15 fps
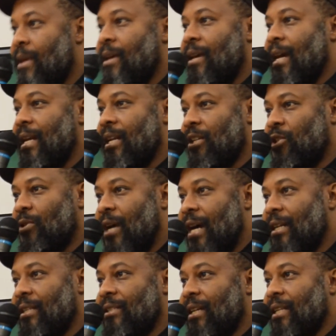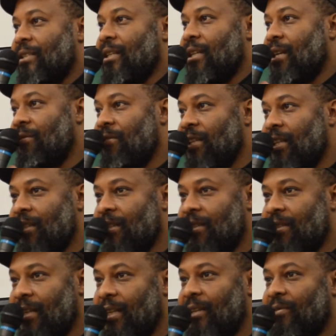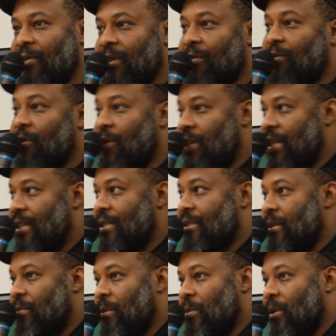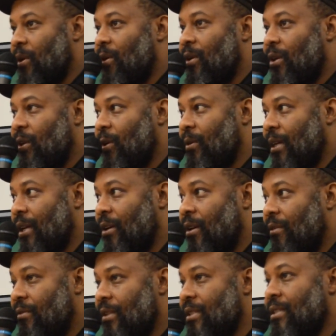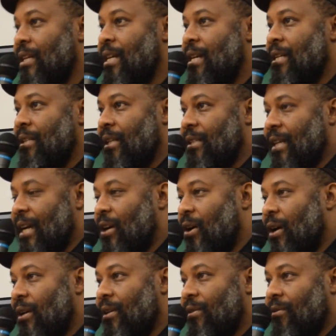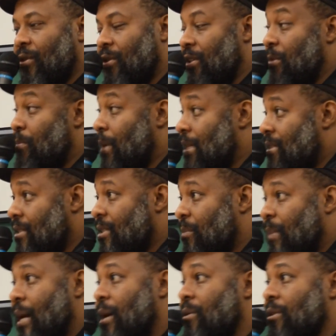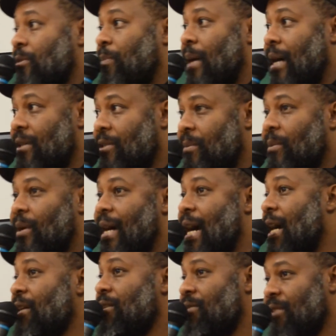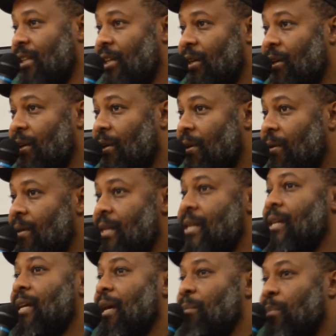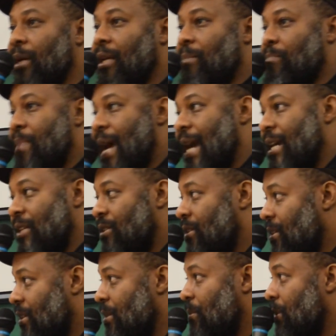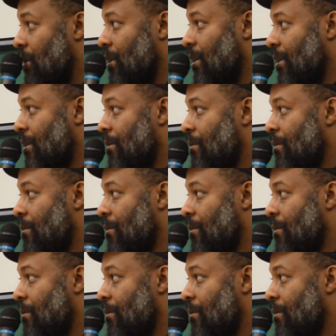And to try to take the governing of the city for the 4 years that we were going to hold that office, to take all of, or as much of the power as possible out of City Hall and put it back into the community.